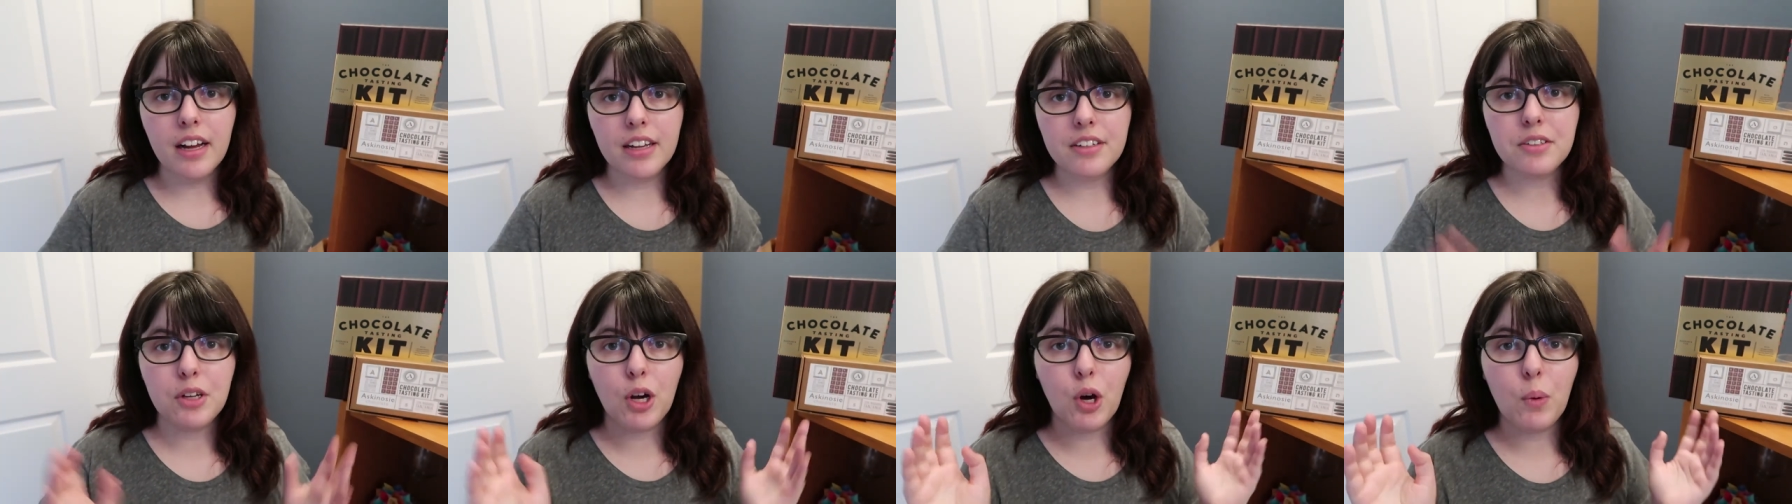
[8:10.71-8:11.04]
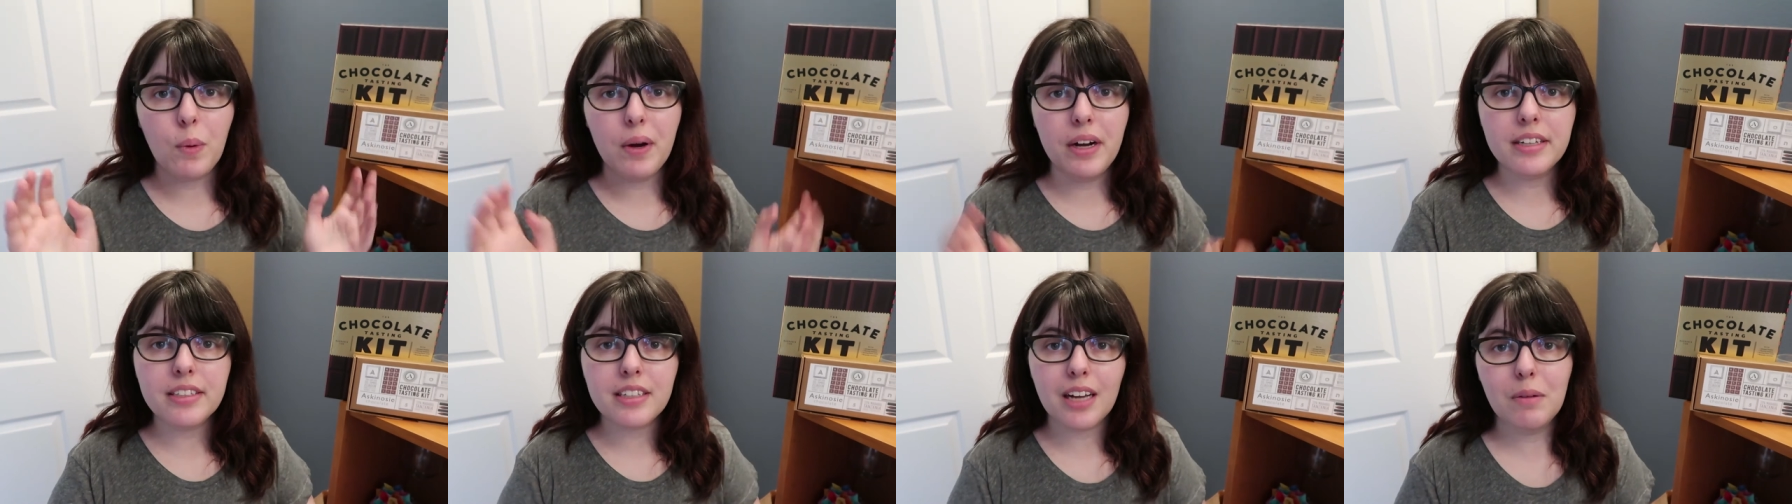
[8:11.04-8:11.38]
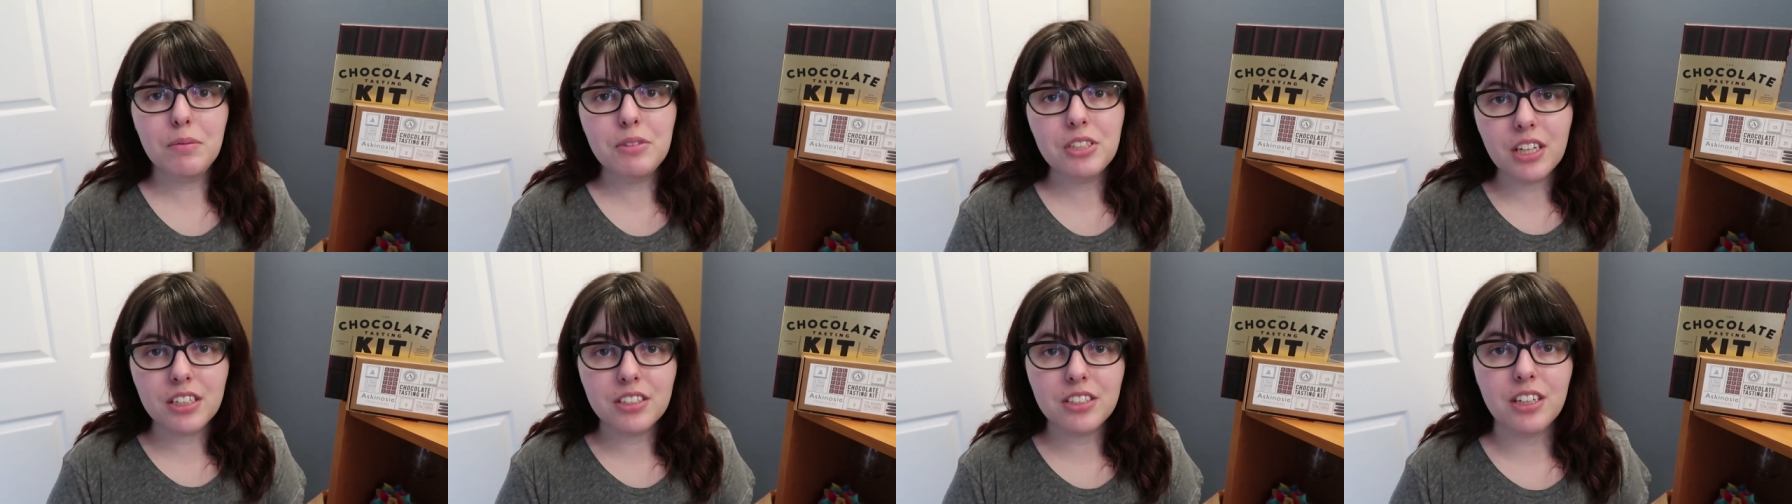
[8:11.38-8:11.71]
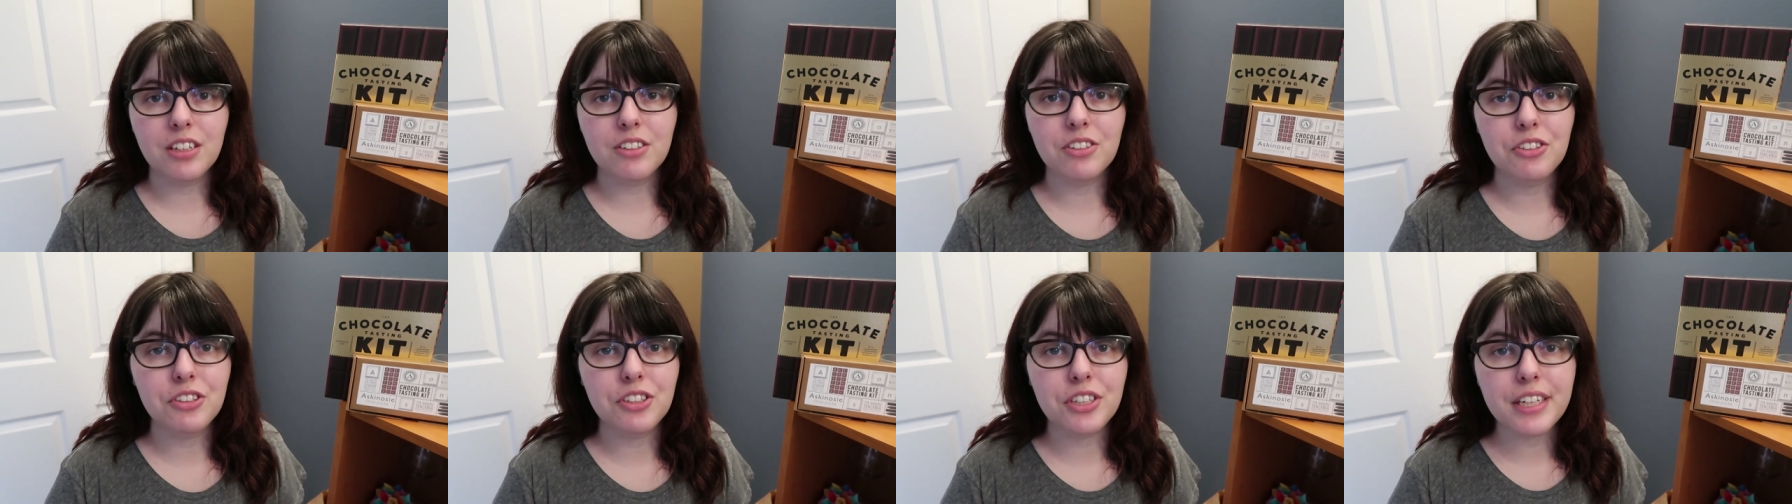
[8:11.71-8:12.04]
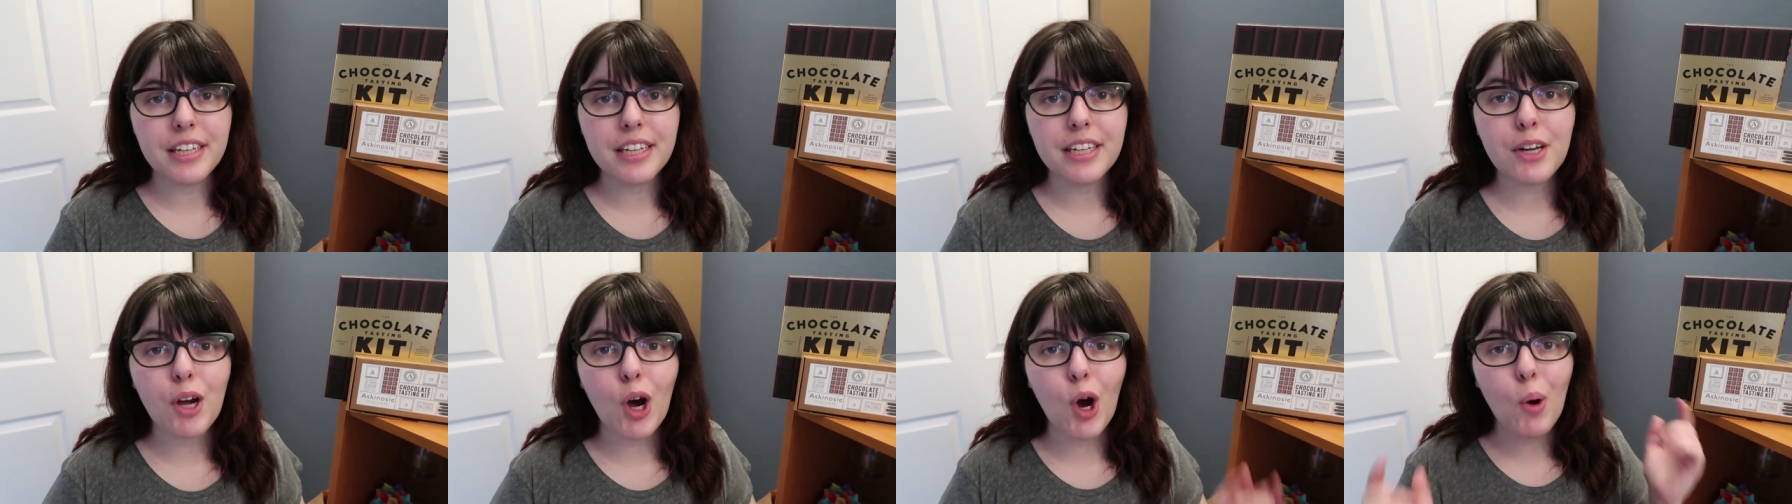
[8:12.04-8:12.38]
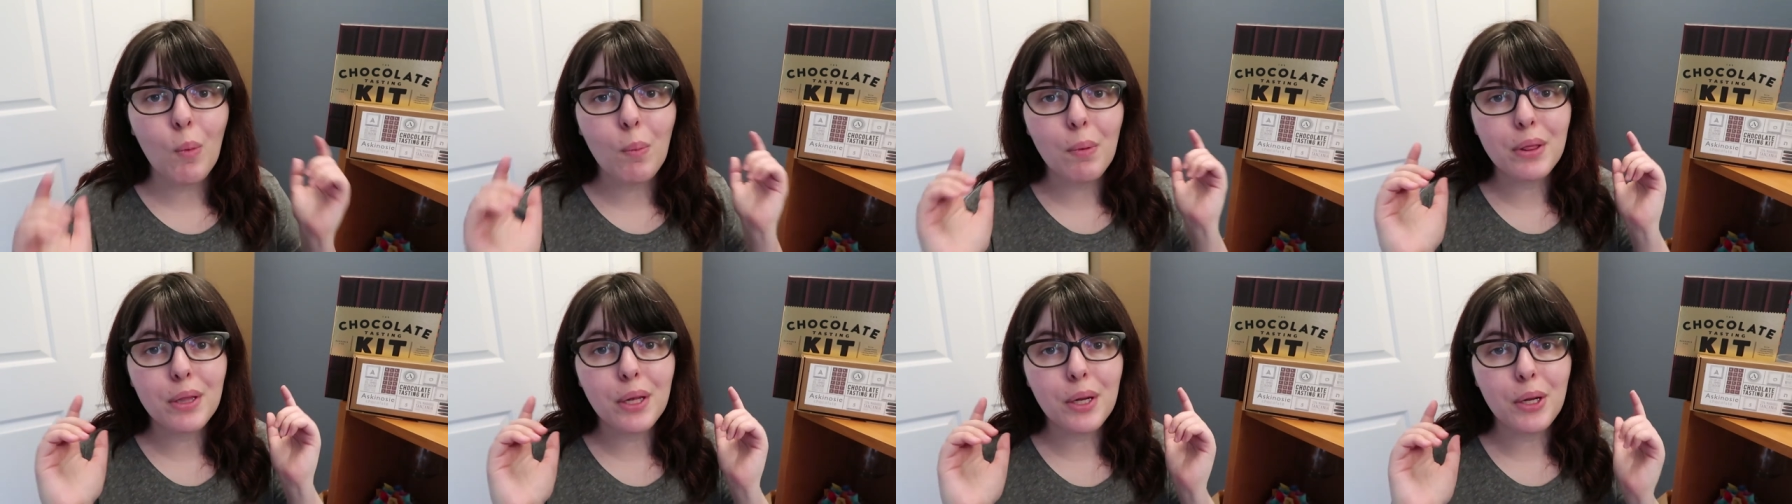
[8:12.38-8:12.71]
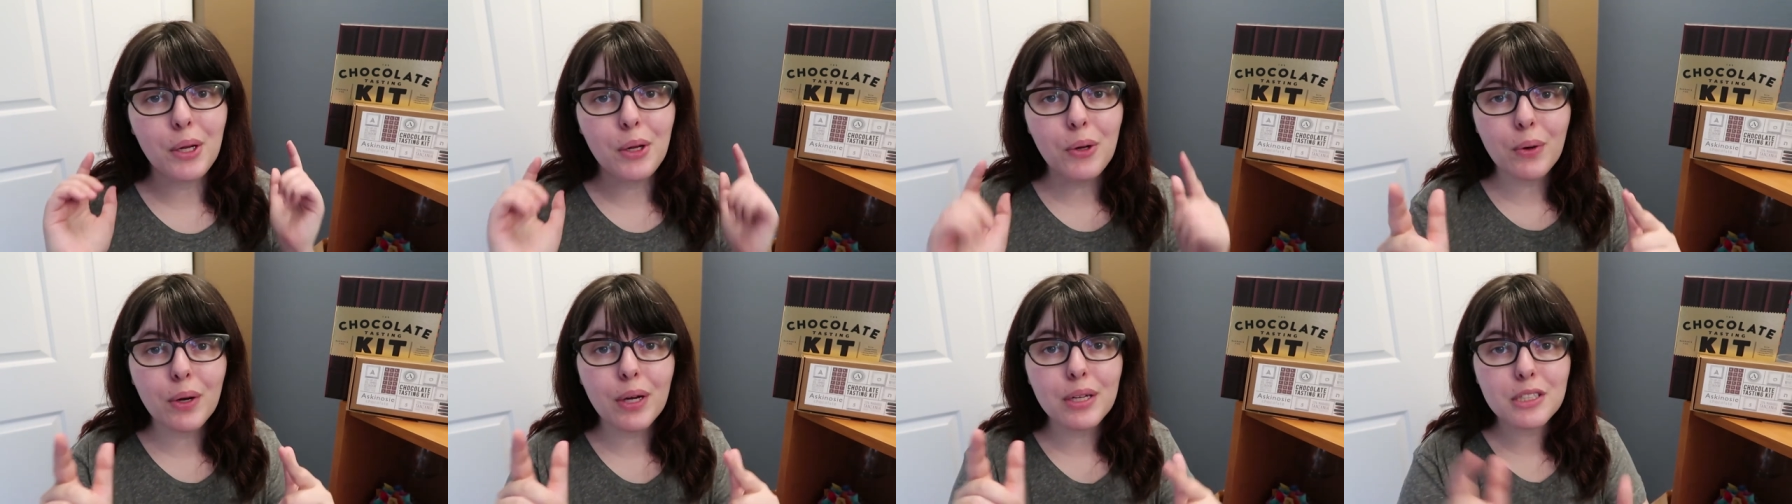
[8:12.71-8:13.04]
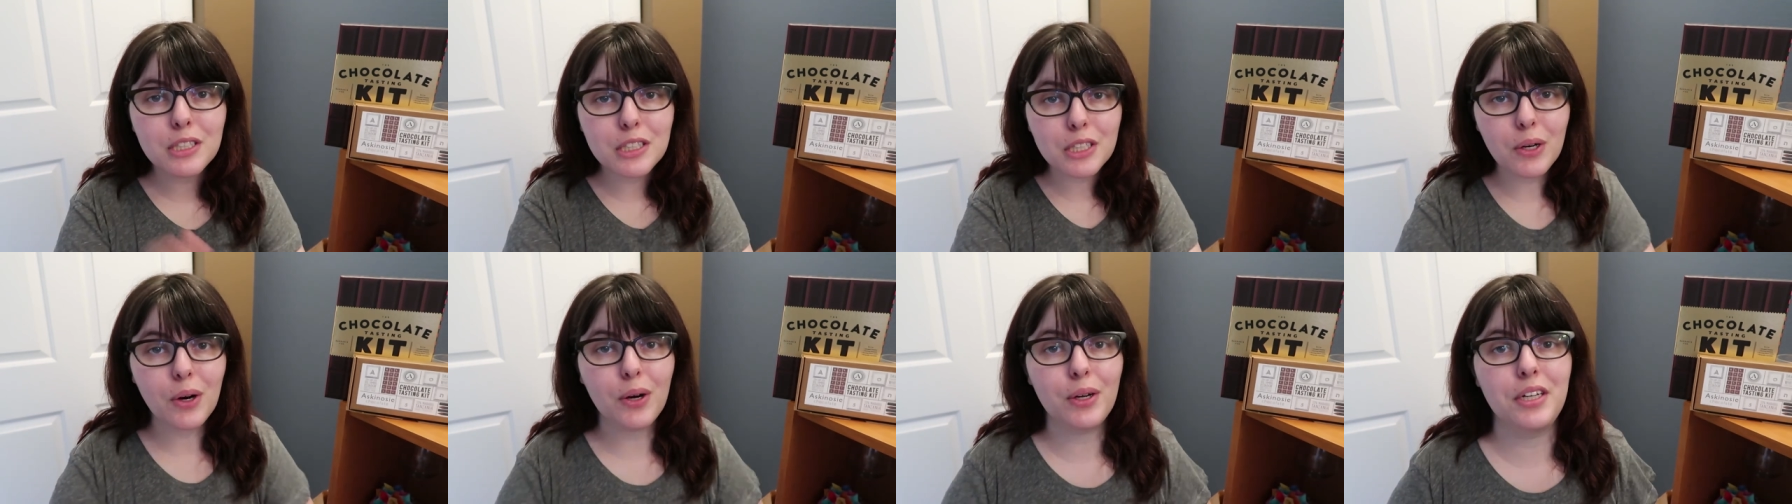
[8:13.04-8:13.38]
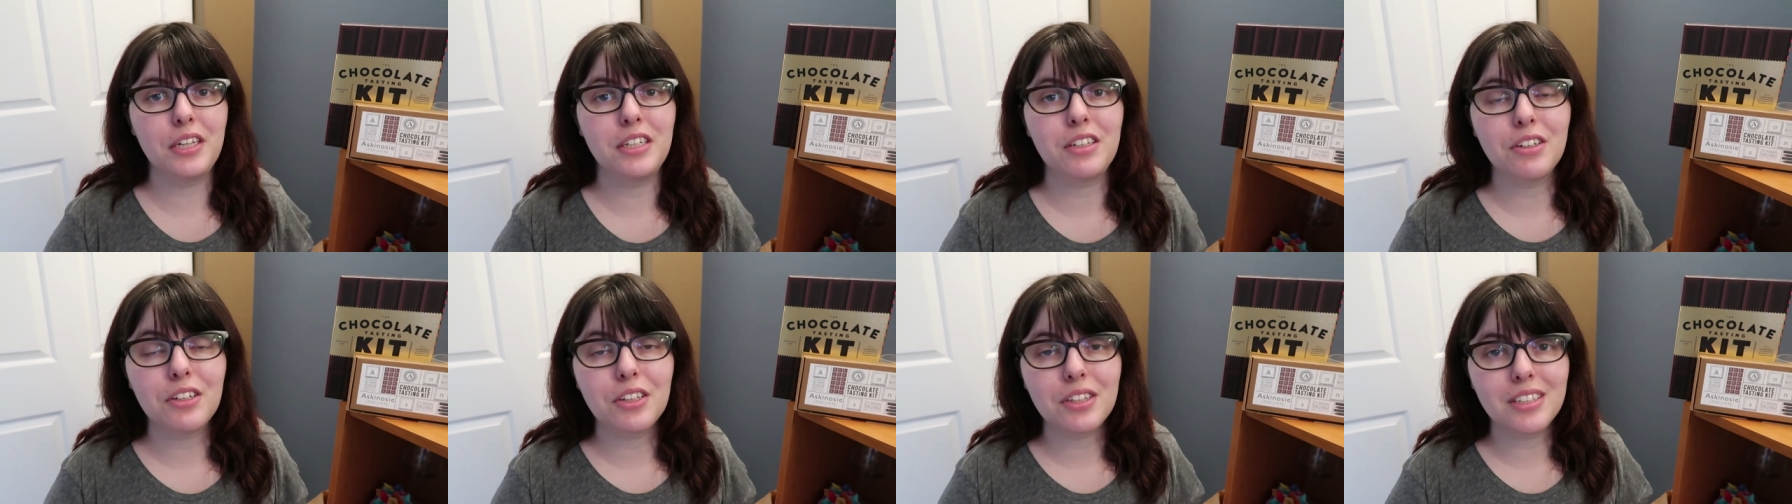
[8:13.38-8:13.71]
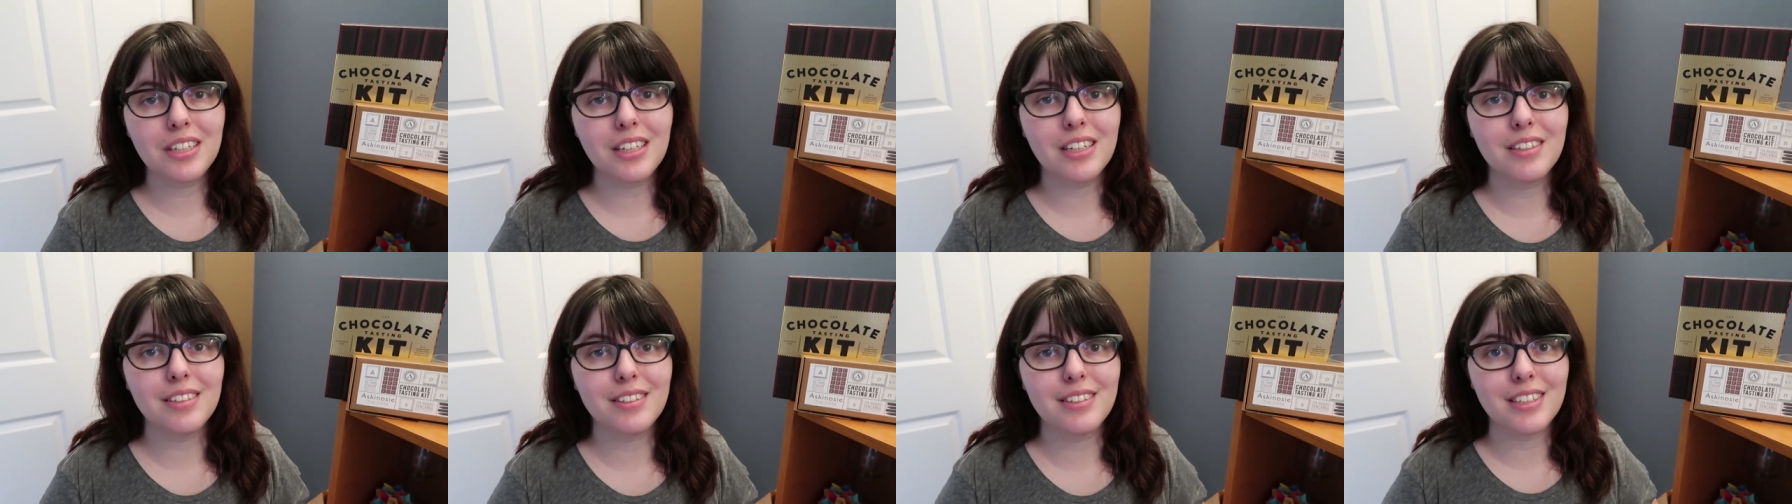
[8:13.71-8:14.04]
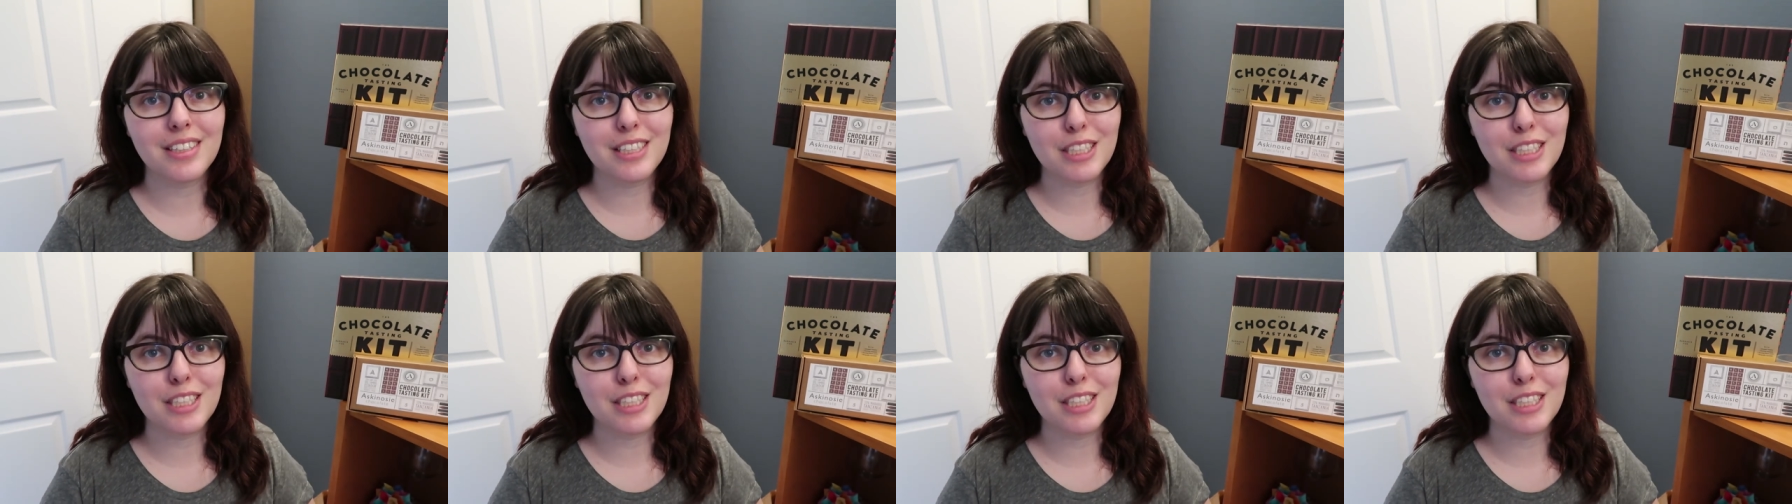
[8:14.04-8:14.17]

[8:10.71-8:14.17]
As always, I'm just Dessert Geek, hoping that you get to go out and eat all things,